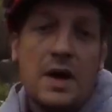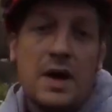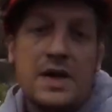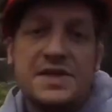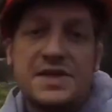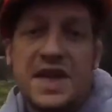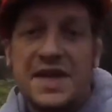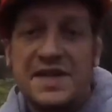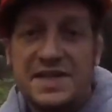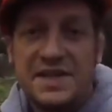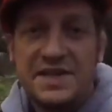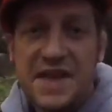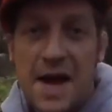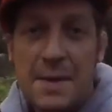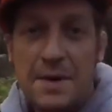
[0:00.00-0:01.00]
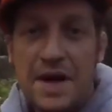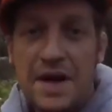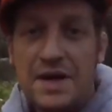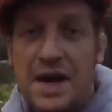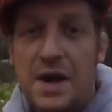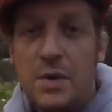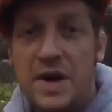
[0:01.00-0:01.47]
It's getting to the time of
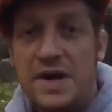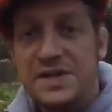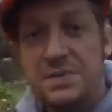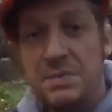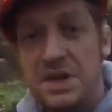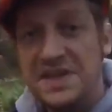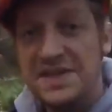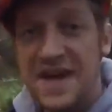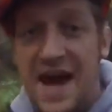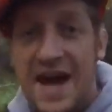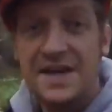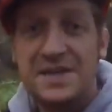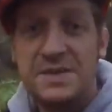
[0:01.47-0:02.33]
night now where it's a bit dark